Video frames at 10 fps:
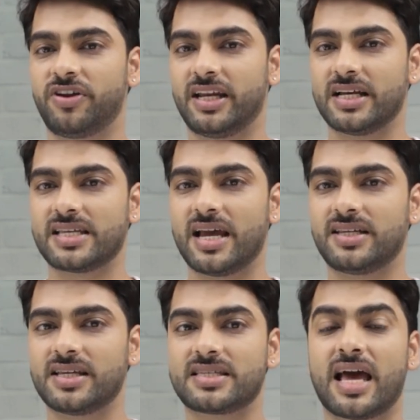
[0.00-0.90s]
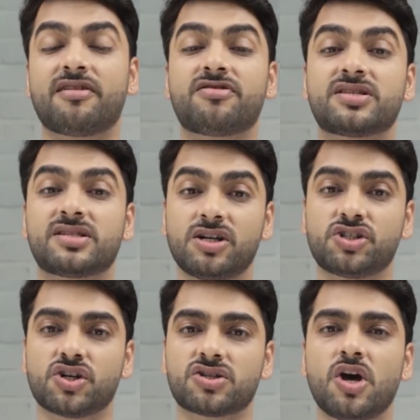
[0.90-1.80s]
data scientists and
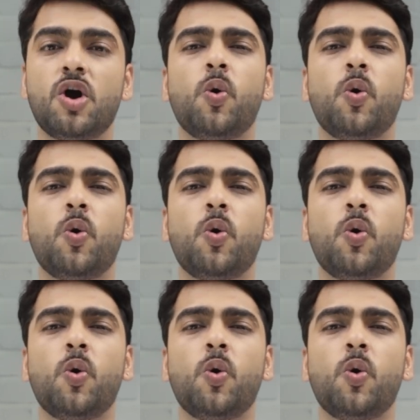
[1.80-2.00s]
researchers